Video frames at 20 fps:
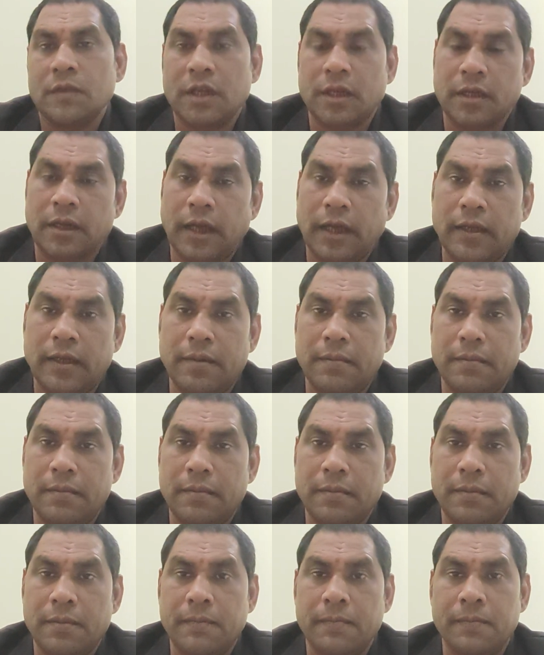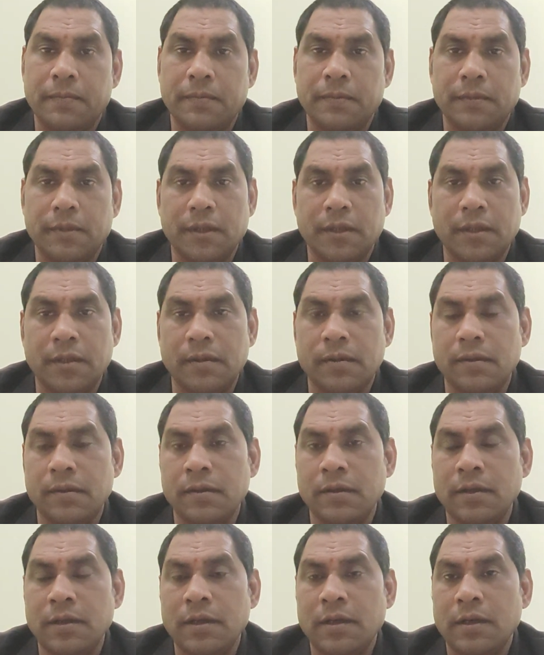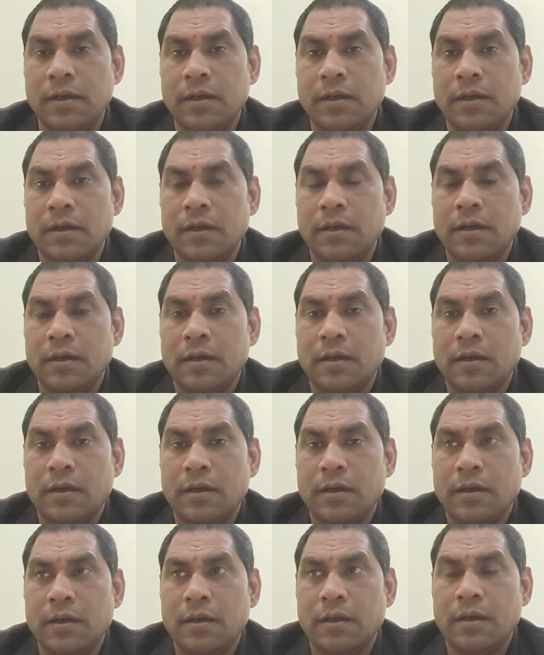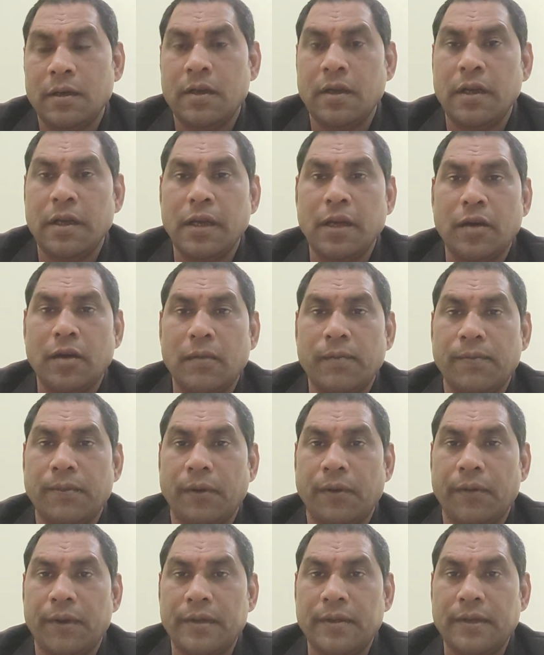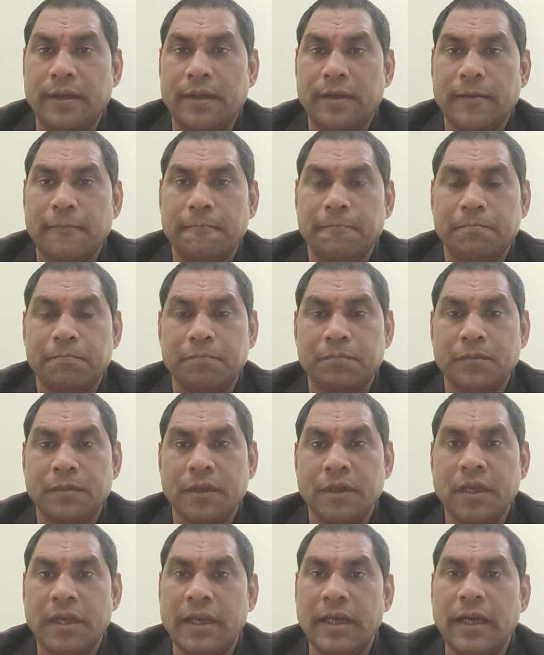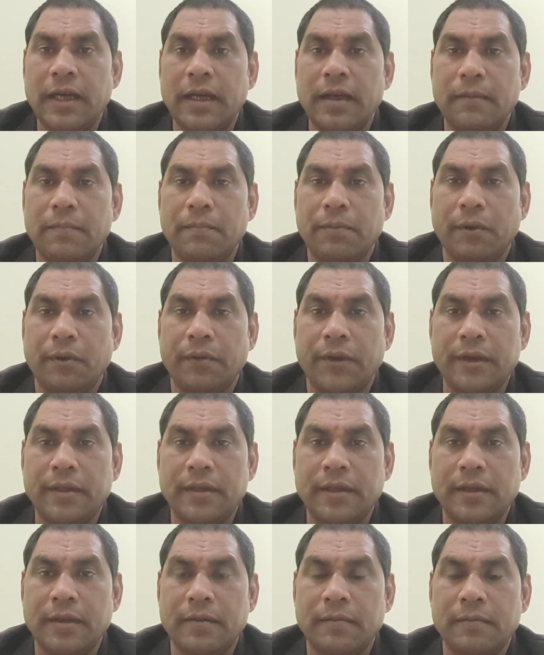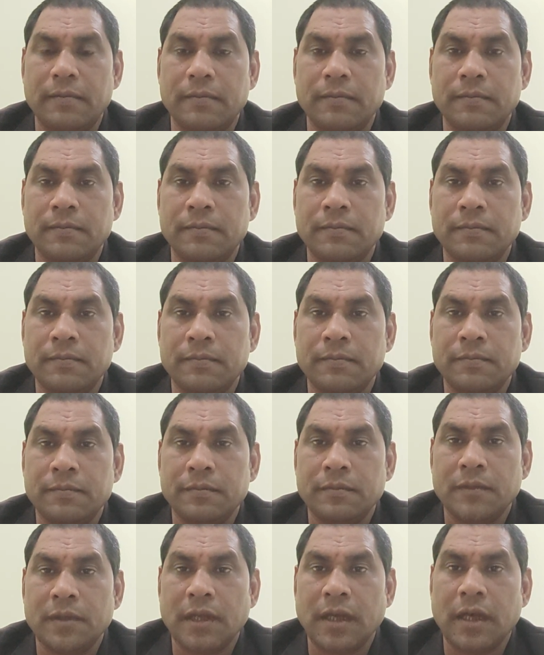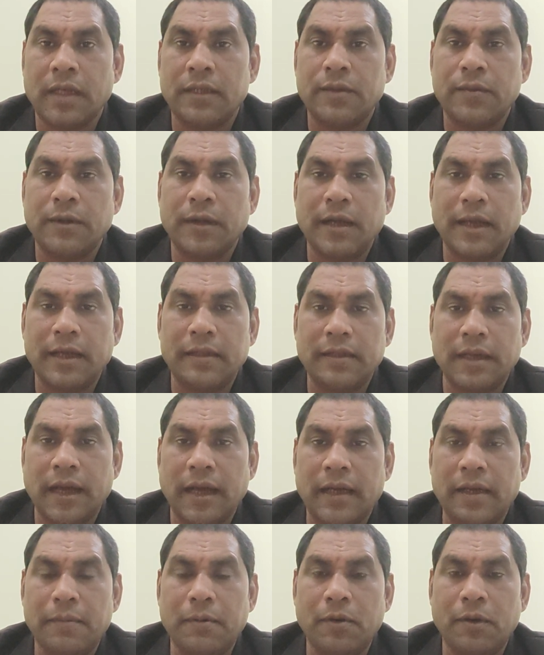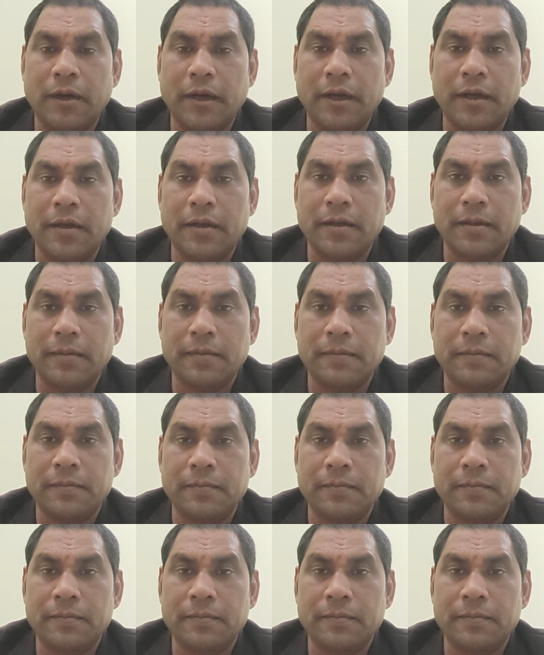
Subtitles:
and I am in running on profession, legal profession, as well as advocate,